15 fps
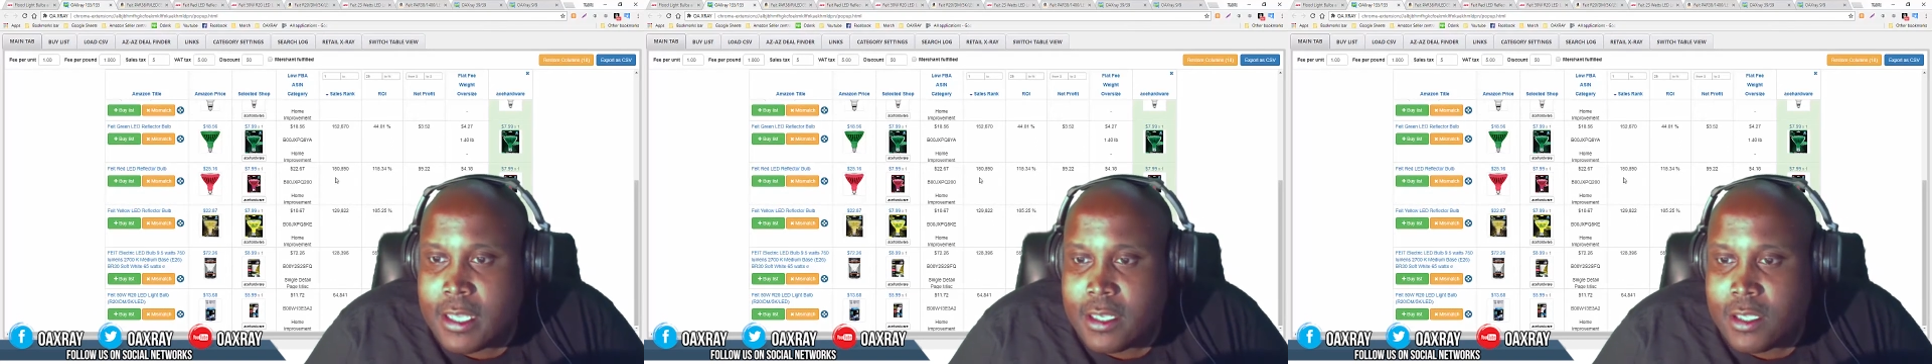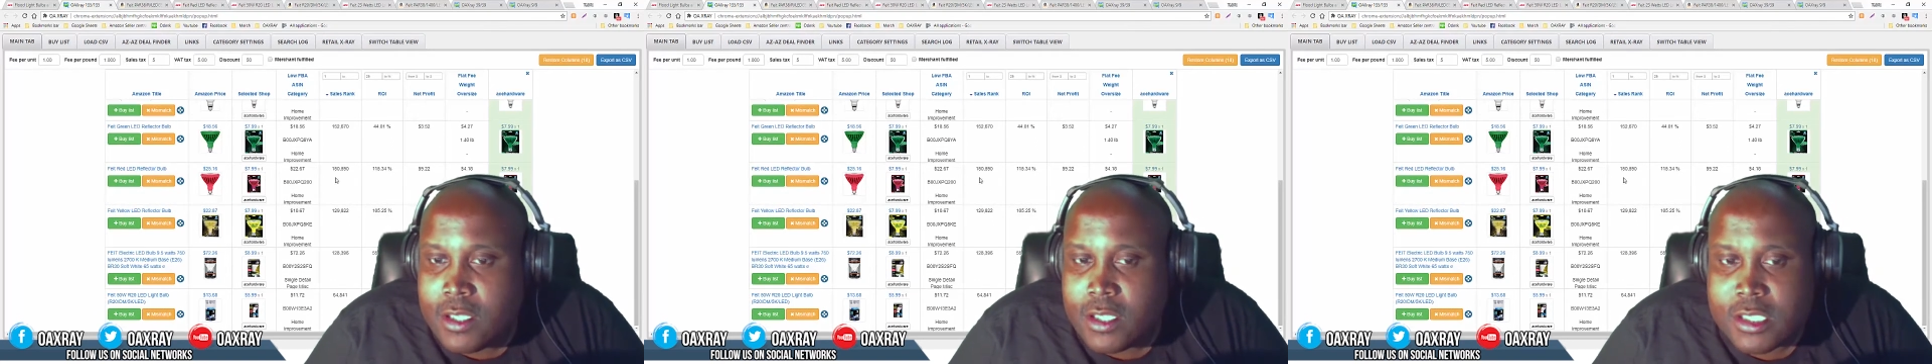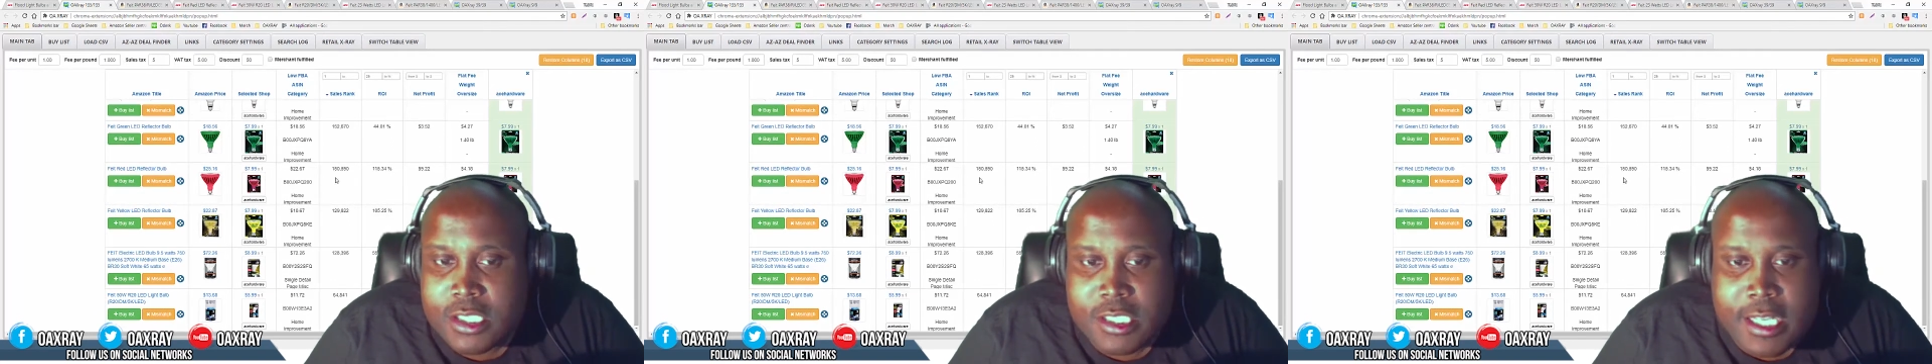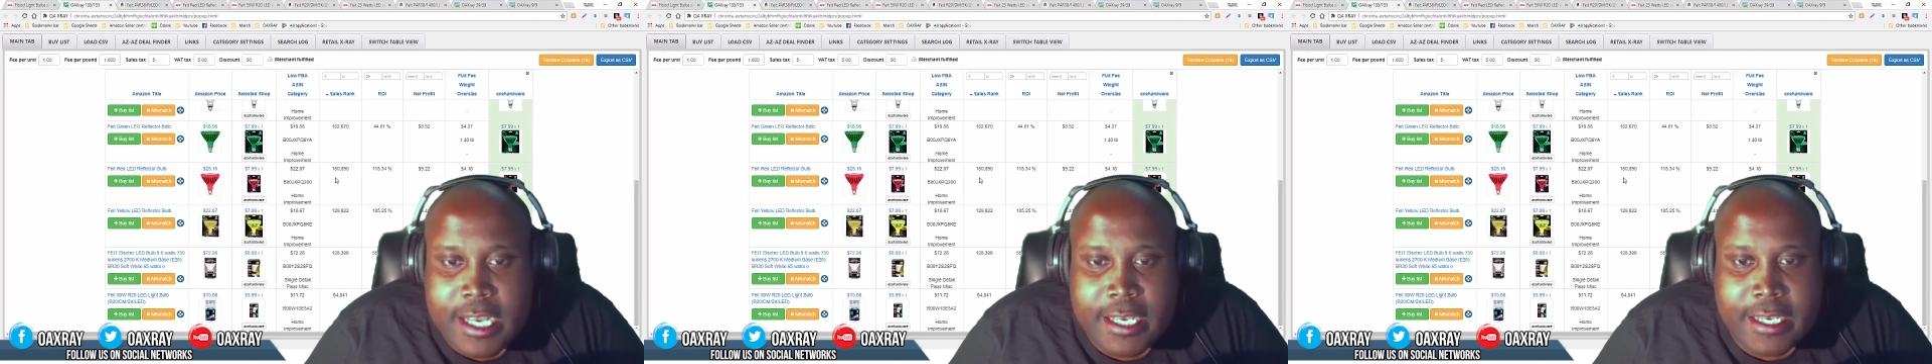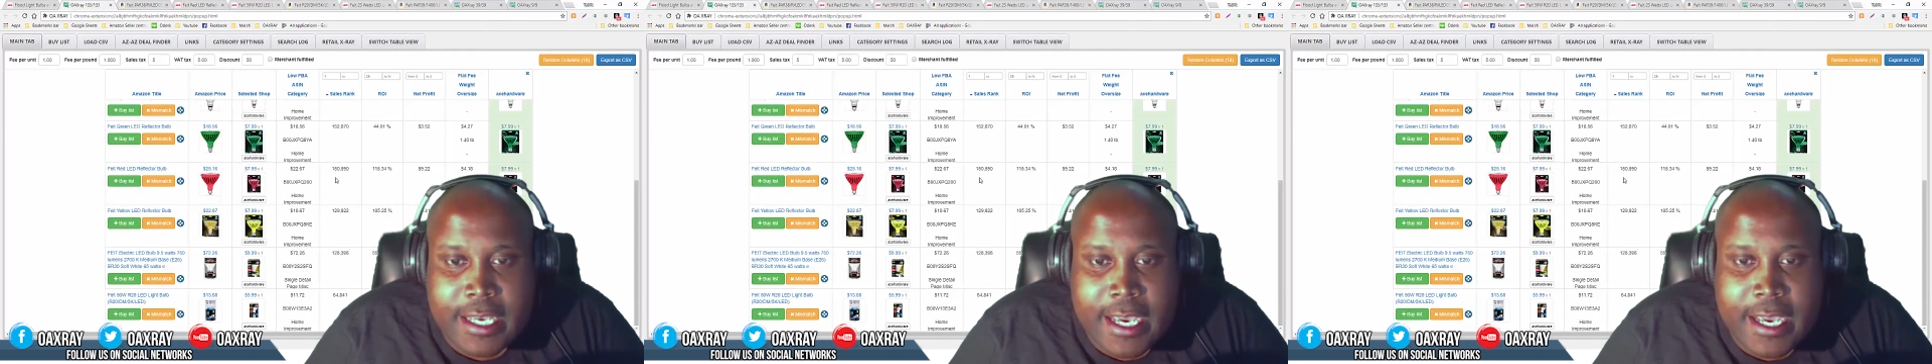it looks
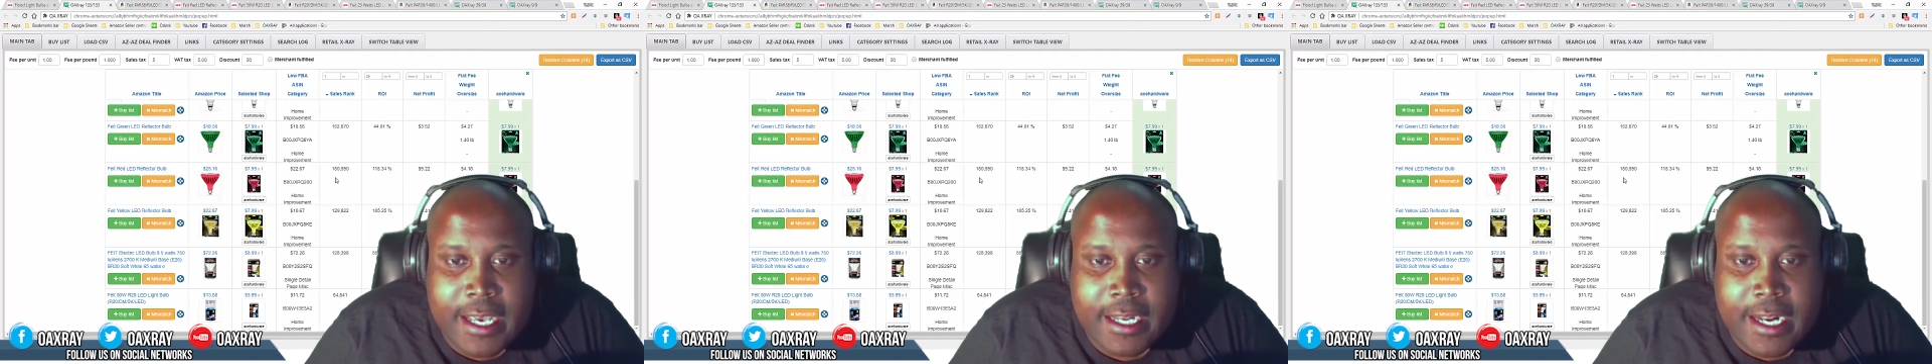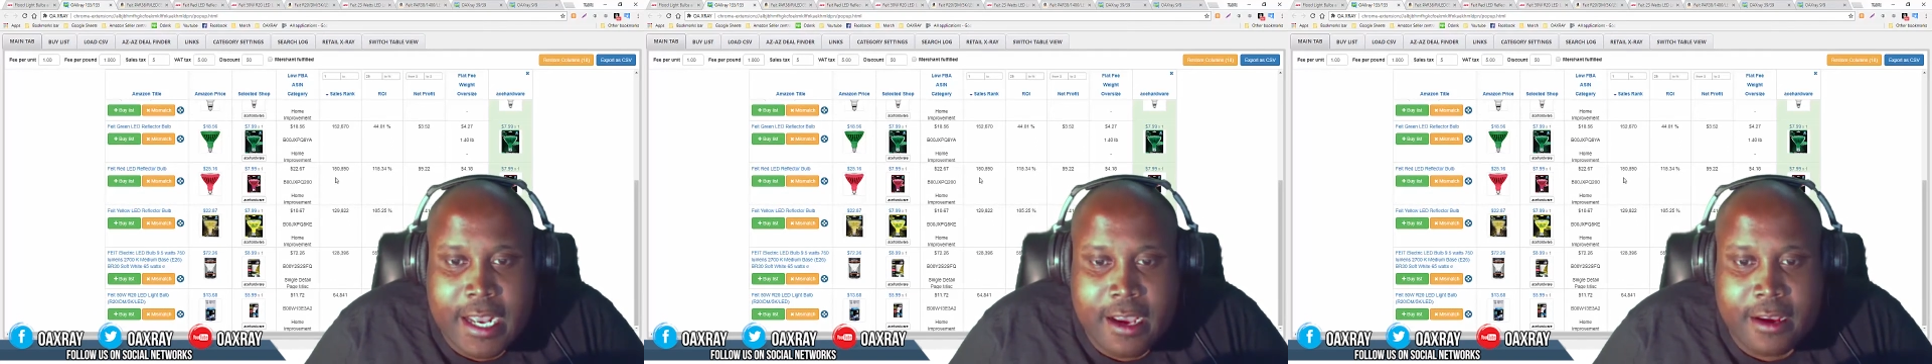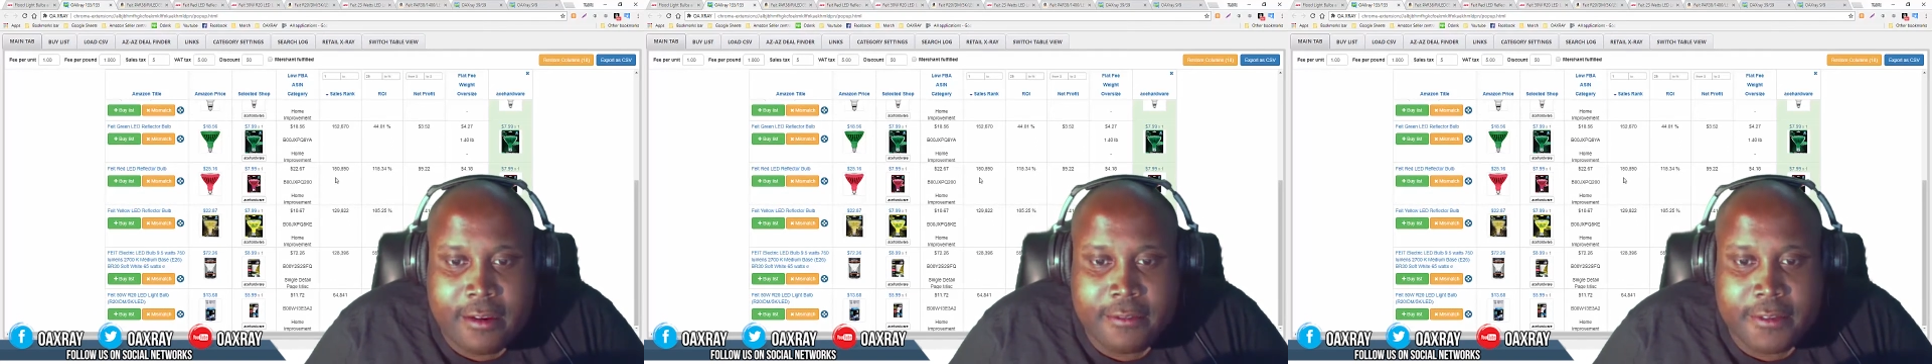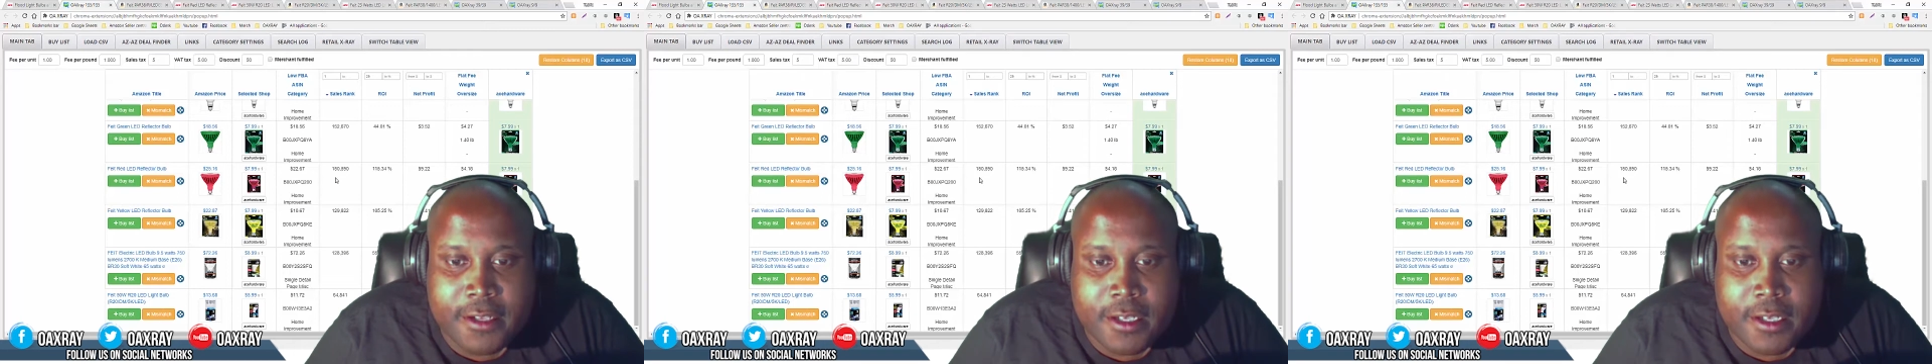like, and have